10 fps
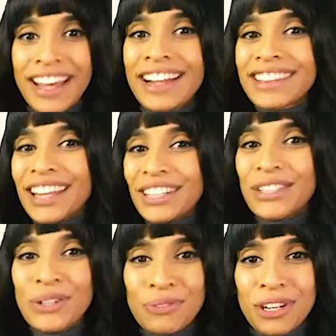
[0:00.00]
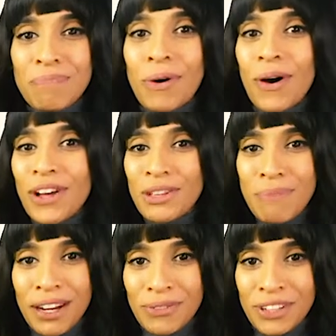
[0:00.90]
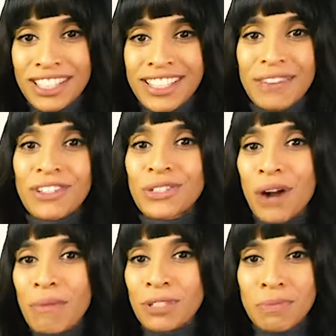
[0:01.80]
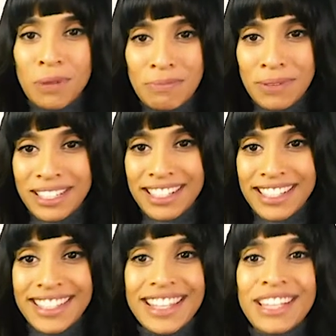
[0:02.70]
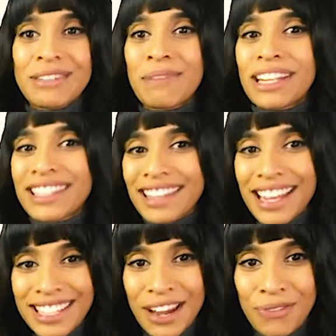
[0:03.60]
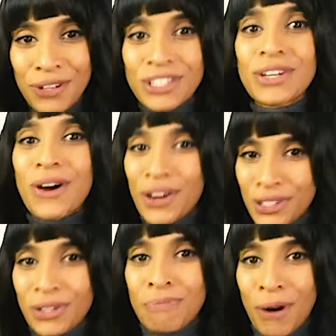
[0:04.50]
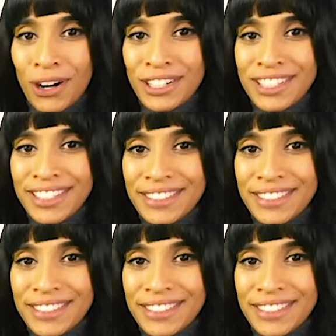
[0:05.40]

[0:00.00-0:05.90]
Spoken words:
letting you reap all the benefits of a drop-shipping business that demands less effort on your part.